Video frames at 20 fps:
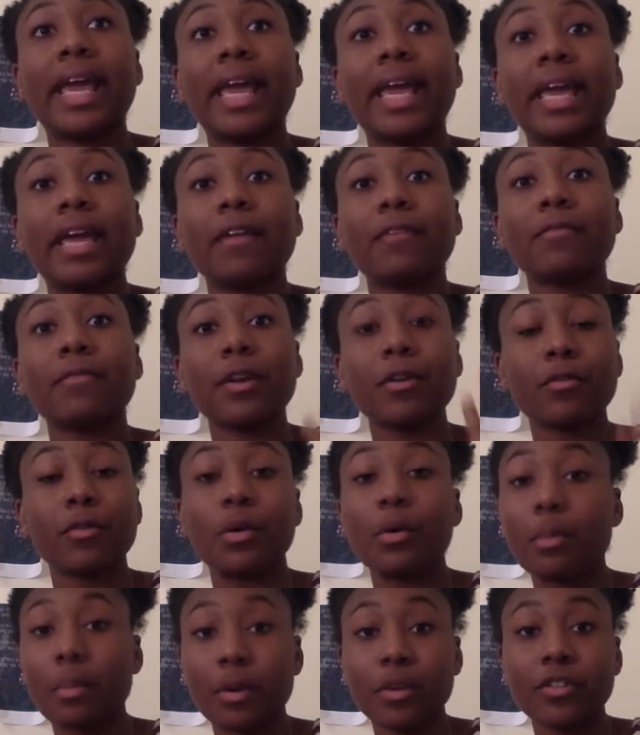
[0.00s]
sounded
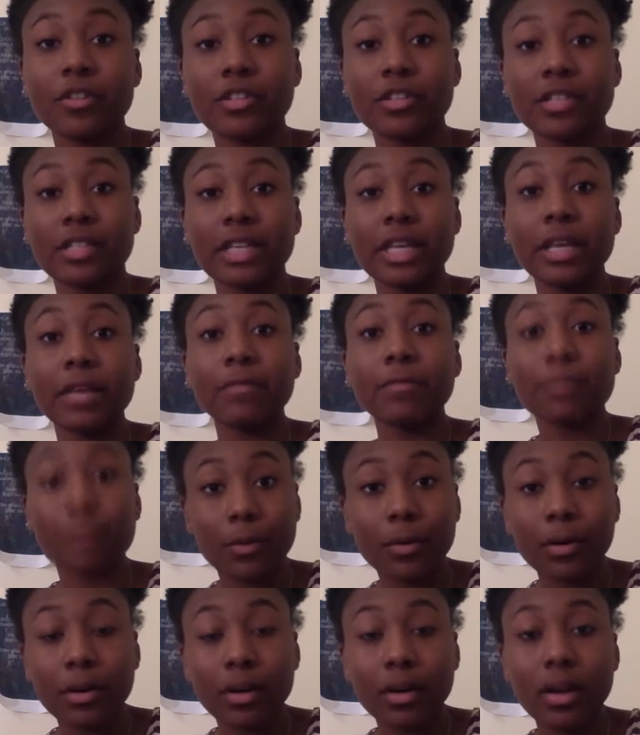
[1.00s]
off on a
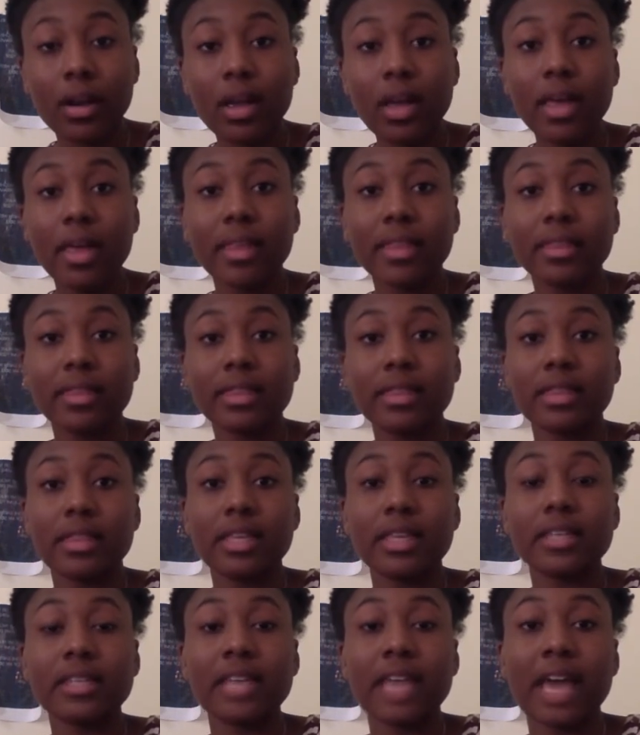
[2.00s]
federal
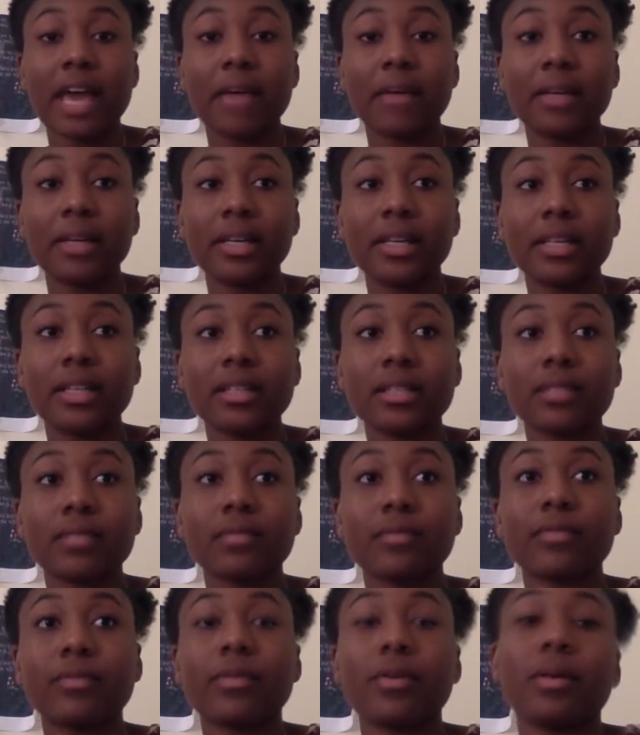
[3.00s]
emergency for
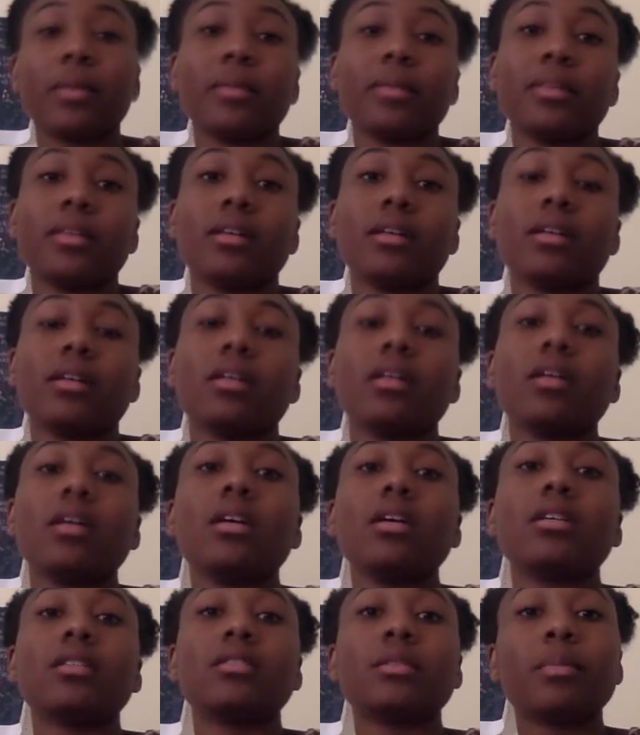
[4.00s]
these
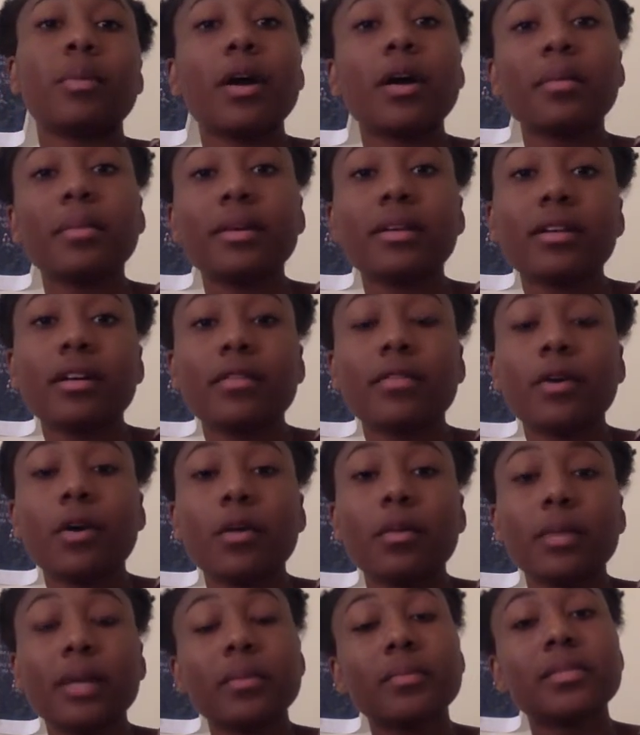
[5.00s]
counties from the
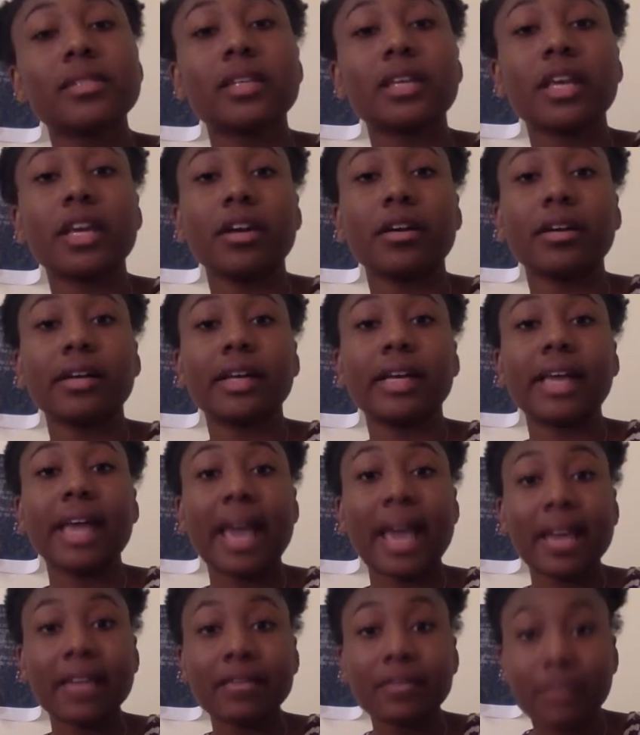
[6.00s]
Department
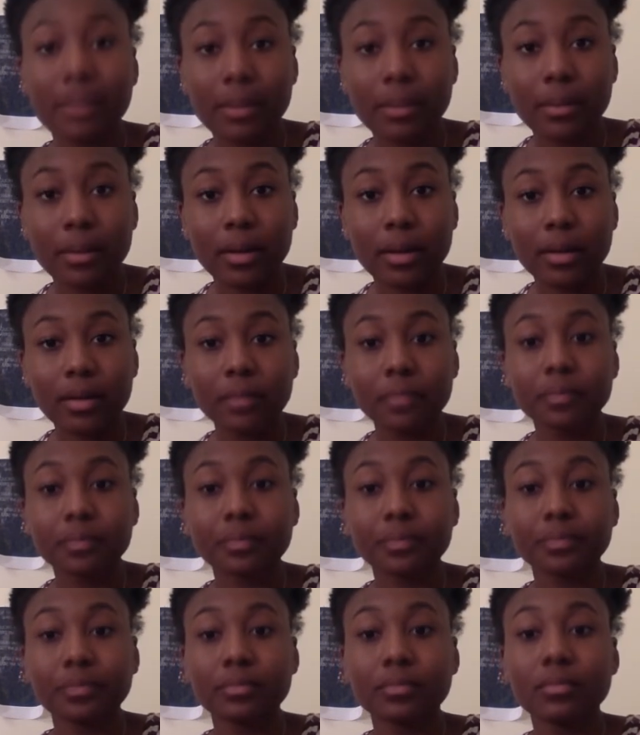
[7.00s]
of Homeland
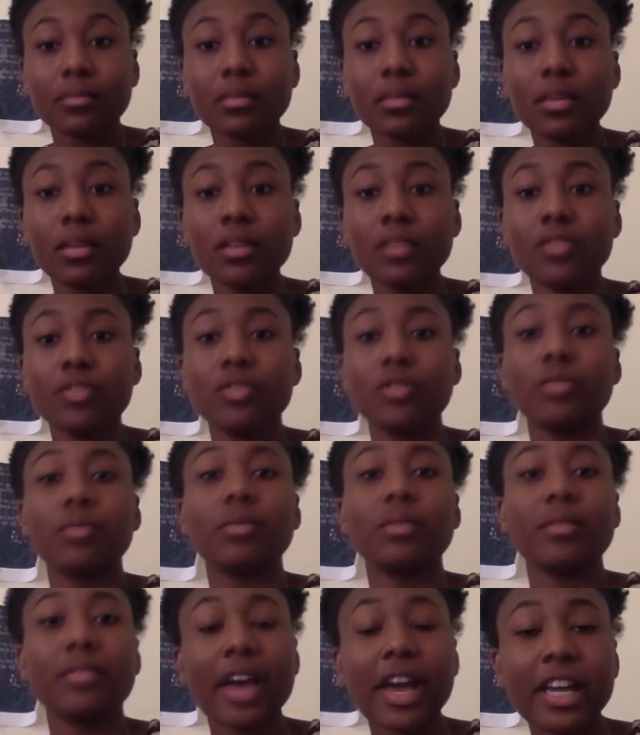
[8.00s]
Security and
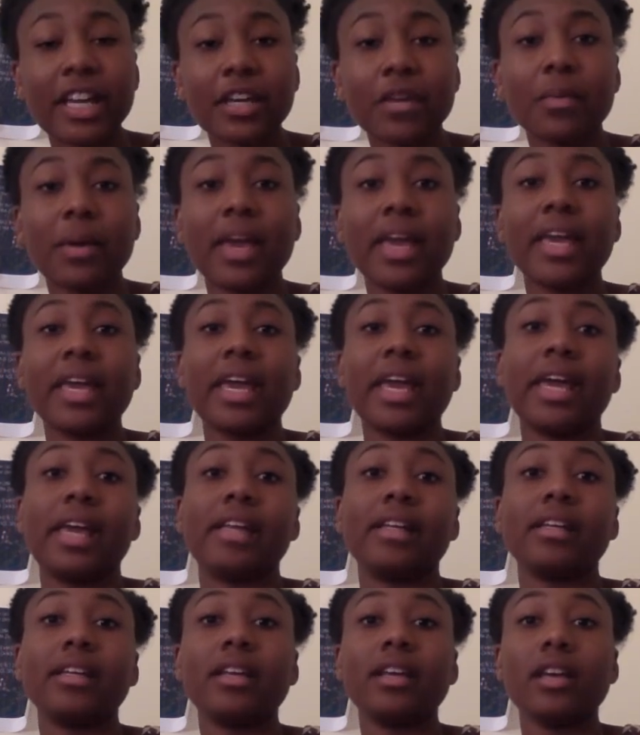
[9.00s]
FEMA
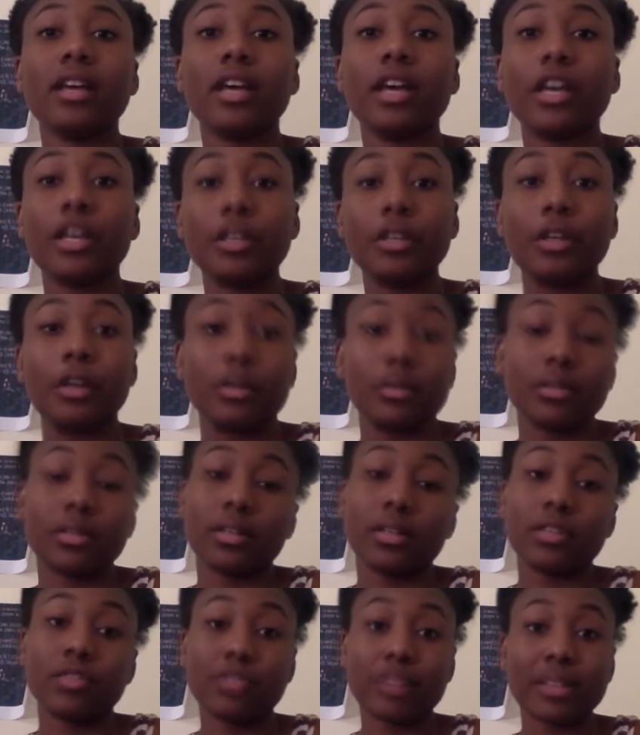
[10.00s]
to
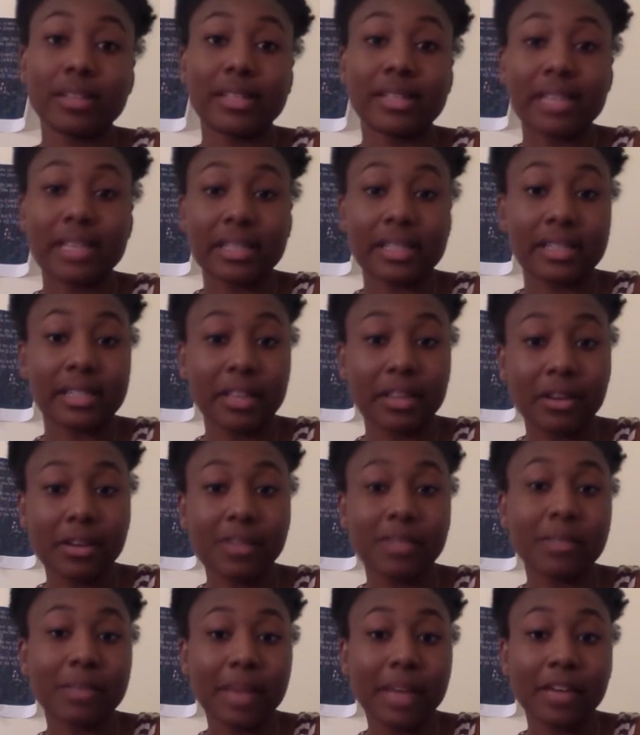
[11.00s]
evacuate and, you
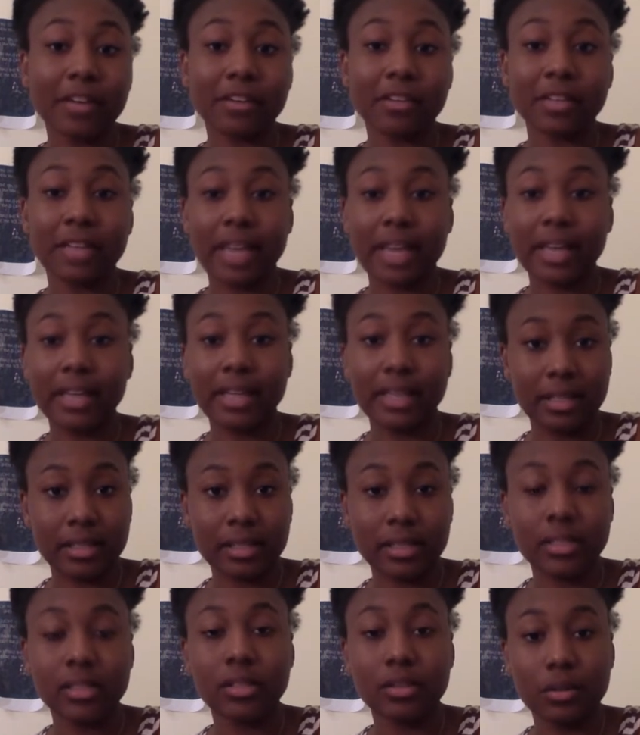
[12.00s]
know, to address this as a
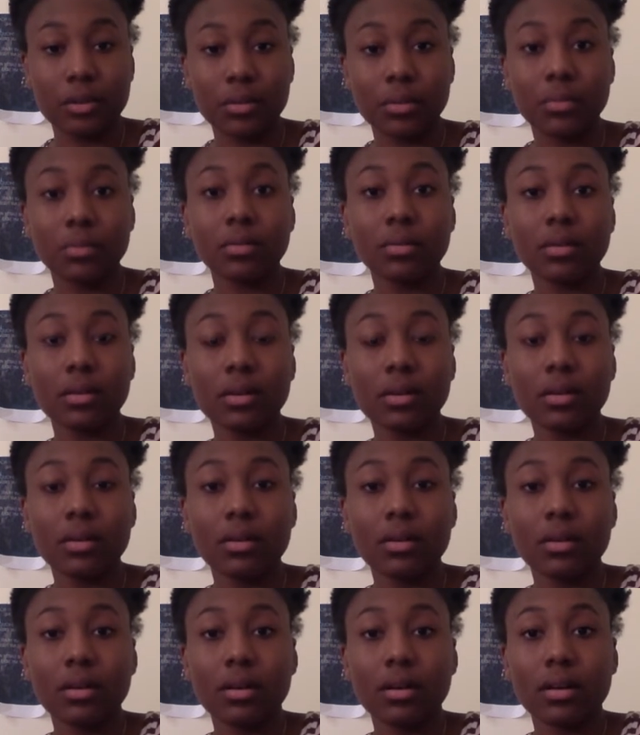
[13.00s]
serious manner that
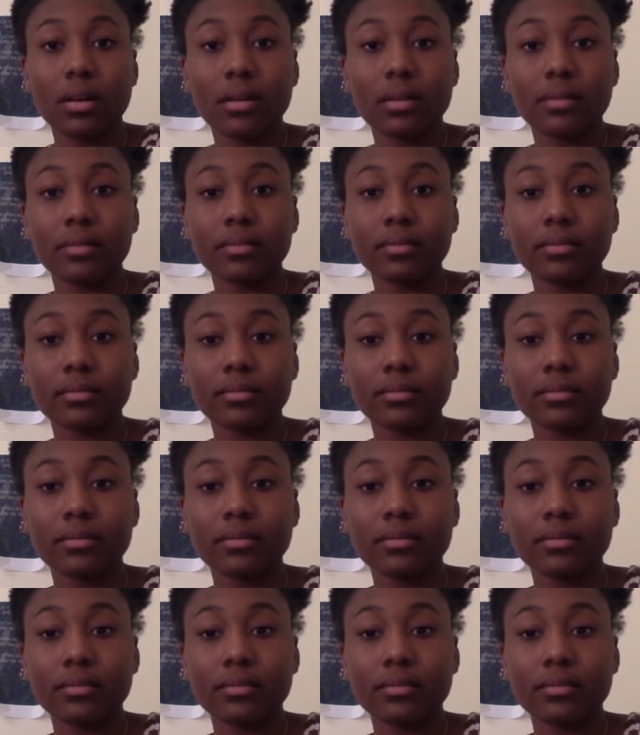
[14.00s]
needs to